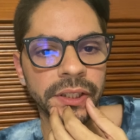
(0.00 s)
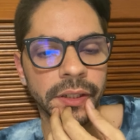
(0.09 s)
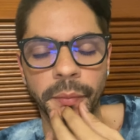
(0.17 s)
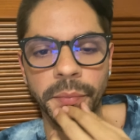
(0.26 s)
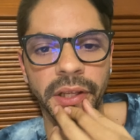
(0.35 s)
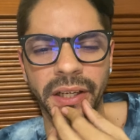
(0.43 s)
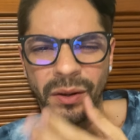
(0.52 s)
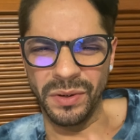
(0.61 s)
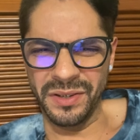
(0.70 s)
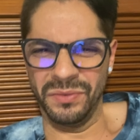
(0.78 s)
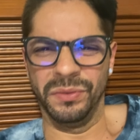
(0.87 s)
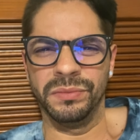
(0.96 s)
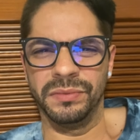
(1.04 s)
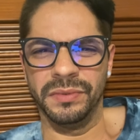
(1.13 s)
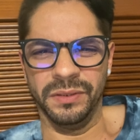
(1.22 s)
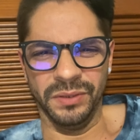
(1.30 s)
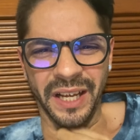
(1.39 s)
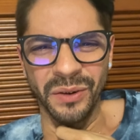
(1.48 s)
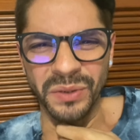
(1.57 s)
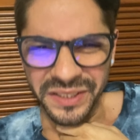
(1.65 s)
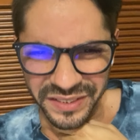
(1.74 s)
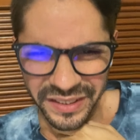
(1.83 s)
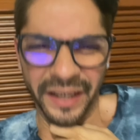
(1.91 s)
and I'm like, I
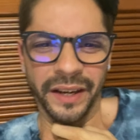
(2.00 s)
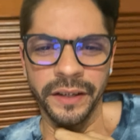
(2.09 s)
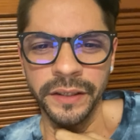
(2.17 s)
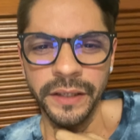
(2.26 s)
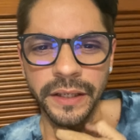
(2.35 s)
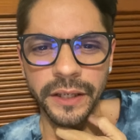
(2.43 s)
was there.